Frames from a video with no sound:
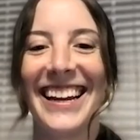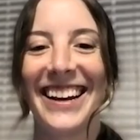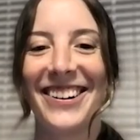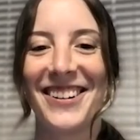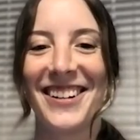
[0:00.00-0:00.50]

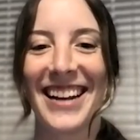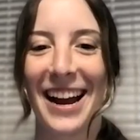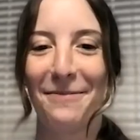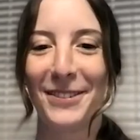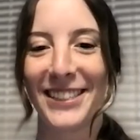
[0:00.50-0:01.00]
On
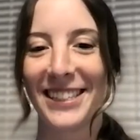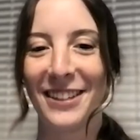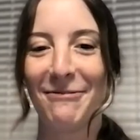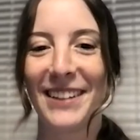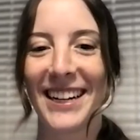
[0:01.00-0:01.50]
Apple
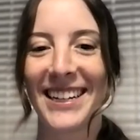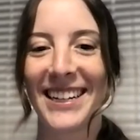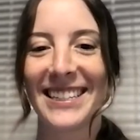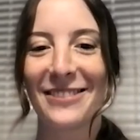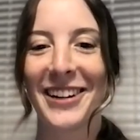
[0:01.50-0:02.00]
TV
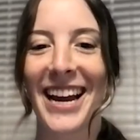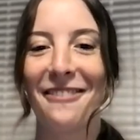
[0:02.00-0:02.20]
Plus, we have